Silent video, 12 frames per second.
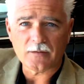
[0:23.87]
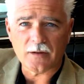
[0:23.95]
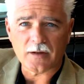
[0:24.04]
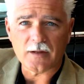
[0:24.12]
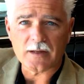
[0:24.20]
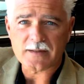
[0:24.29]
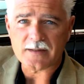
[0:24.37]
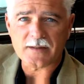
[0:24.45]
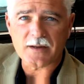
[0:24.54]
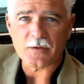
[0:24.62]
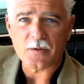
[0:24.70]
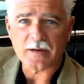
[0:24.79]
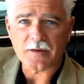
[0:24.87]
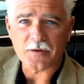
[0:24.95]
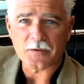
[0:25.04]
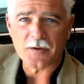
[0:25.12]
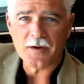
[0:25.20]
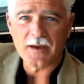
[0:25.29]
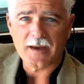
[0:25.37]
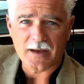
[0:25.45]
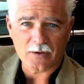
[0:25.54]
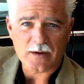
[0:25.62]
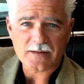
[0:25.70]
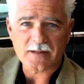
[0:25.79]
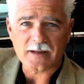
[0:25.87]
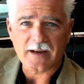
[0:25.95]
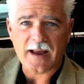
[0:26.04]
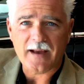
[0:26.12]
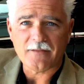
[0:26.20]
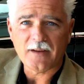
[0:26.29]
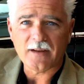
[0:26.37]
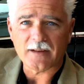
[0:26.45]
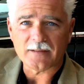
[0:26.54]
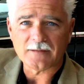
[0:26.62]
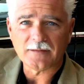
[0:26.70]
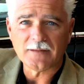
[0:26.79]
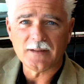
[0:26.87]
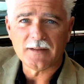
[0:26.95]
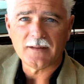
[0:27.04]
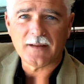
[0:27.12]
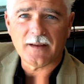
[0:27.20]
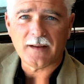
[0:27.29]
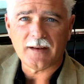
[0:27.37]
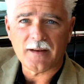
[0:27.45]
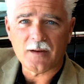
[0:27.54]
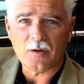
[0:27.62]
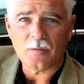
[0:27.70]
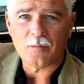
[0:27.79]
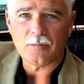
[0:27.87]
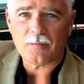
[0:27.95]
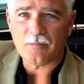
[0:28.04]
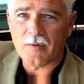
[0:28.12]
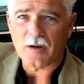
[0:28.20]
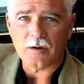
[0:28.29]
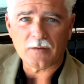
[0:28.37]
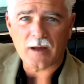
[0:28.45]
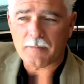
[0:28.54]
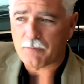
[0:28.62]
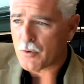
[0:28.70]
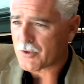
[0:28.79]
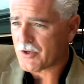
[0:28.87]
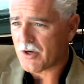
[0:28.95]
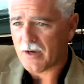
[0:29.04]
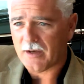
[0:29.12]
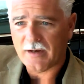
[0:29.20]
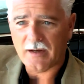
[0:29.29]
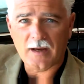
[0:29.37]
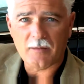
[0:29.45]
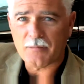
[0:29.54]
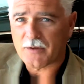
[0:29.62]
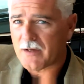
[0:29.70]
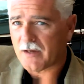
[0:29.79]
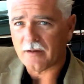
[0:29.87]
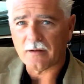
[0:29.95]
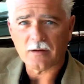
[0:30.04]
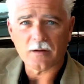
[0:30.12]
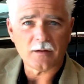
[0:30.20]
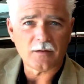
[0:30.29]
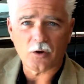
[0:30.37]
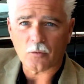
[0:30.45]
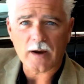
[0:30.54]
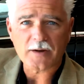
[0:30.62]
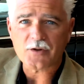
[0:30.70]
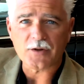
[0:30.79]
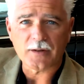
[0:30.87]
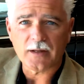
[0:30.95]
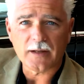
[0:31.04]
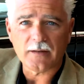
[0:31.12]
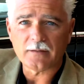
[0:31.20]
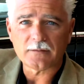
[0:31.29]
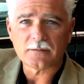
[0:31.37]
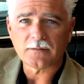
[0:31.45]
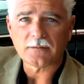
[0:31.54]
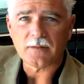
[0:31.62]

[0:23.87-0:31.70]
You know, Gill listens to you what you're interested in having, and and he'll you know, not push you on any particular direction that,